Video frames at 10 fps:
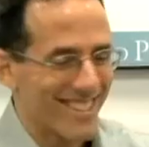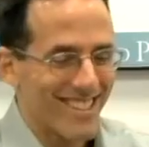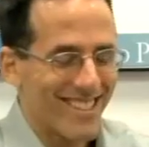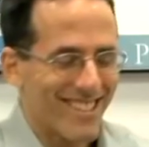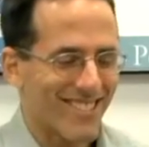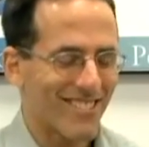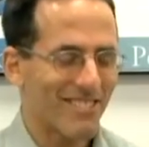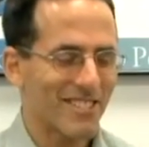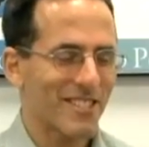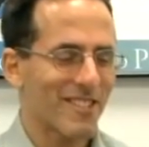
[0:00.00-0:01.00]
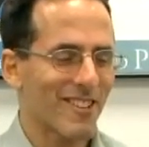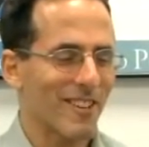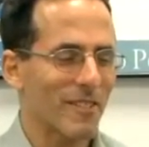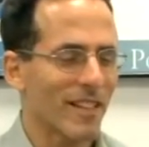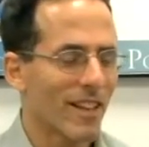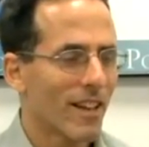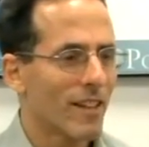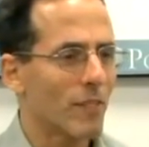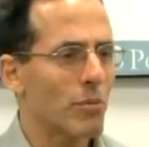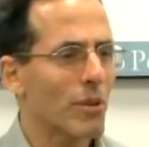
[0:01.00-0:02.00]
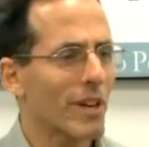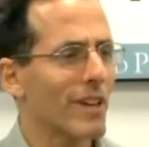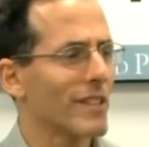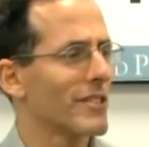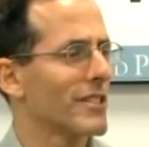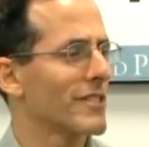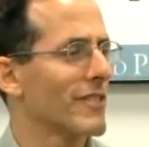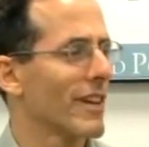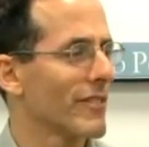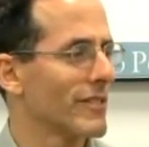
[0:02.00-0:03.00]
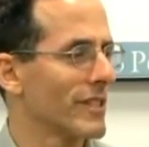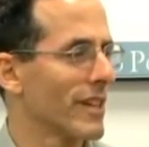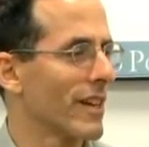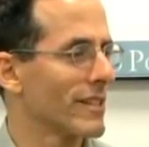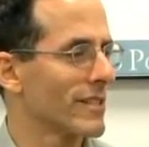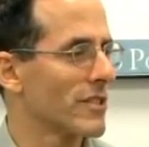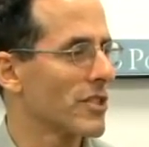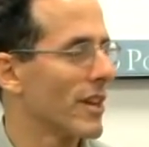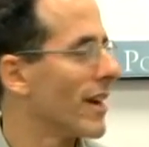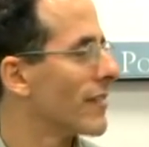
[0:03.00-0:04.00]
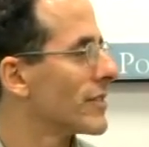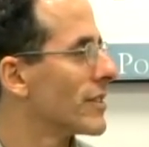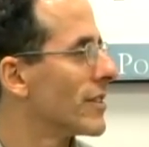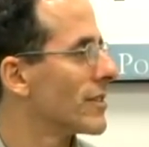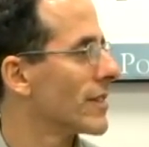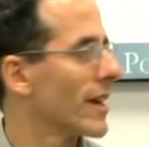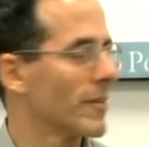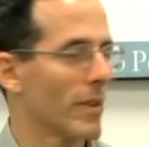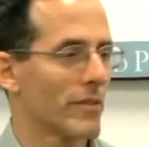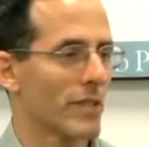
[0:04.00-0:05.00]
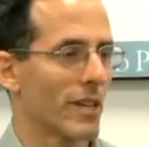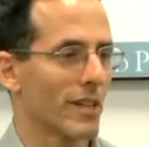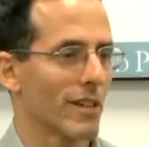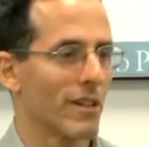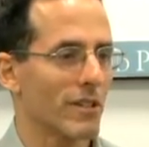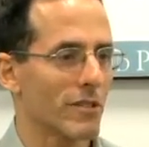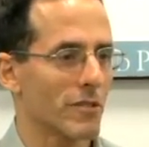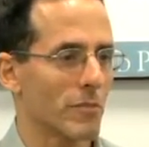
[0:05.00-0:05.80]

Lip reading: Yeah, where do we start? I mean, the poor countries have definitely gotten the shaft. You know, the IMF's getting hundreds of